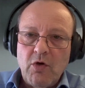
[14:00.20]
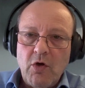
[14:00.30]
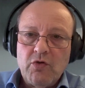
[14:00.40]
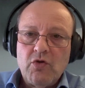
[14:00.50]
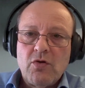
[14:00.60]

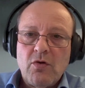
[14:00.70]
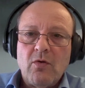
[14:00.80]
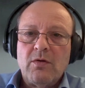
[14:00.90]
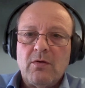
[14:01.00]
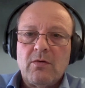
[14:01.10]

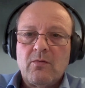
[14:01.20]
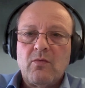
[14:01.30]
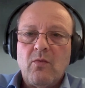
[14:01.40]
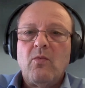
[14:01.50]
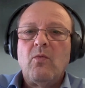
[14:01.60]
control
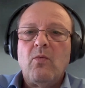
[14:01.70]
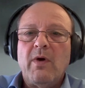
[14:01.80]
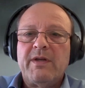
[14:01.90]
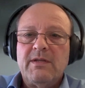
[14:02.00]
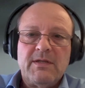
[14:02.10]
on
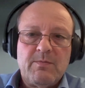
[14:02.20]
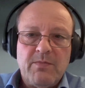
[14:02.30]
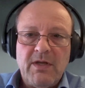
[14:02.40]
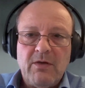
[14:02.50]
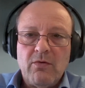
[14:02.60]
what is
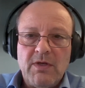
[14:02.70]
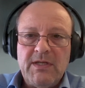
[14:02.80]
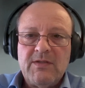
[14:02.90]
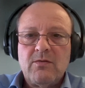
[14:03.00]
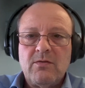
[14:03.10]
being
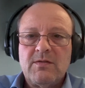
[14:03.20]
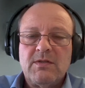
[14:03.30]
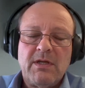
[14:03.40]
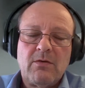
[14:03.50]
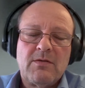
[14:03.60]
released to
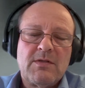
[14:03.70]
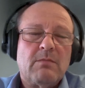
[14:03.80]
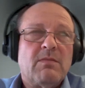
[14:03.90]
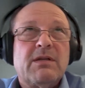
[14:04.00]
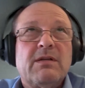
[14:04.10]
the
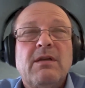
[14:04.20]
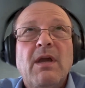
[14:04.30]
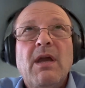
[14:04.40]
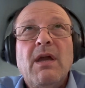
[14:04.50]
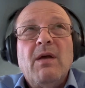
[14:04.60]
diagnostic market.
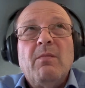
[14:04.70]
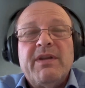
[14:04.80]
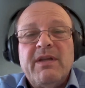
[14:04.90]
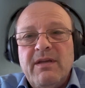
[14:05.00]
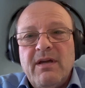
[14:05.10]

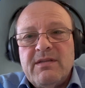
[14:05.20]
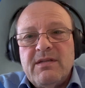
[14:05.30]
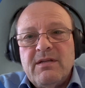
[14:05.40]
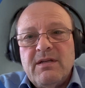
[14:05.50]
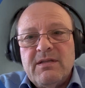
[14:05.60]
But at the
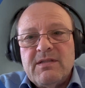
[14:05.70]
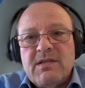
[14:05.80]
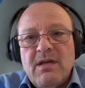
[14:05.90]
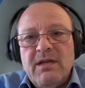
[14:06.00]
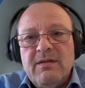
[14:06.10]
other
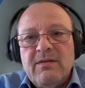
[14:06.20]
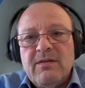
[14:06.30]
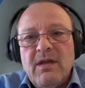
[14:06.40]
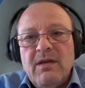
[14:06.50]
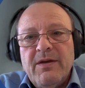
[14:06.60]
side,
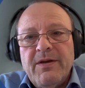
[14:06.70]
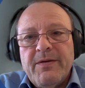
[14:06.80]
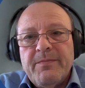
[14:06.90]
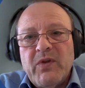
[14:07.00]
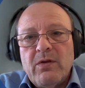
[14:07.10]

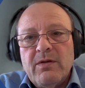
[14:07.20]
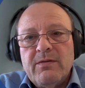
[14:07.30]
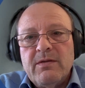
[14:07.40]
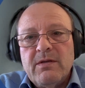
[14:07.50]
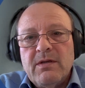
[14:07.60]

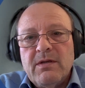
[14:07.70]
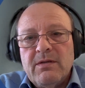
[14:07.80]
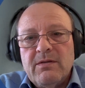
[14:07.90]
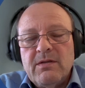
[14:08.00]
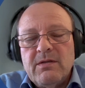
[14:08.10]
the